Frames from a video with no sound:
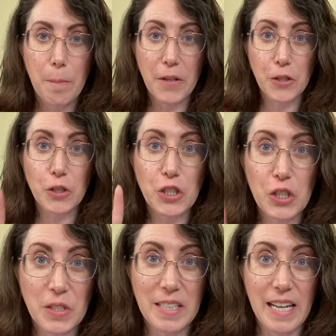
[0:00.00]
But there are two
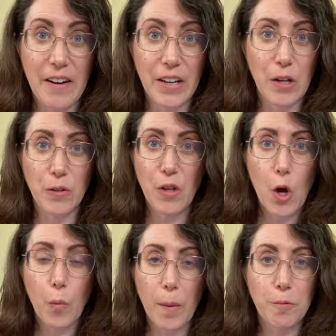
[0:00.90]
scenarios
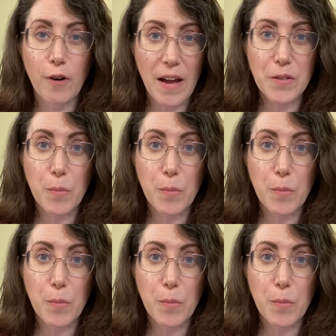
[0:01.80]
where private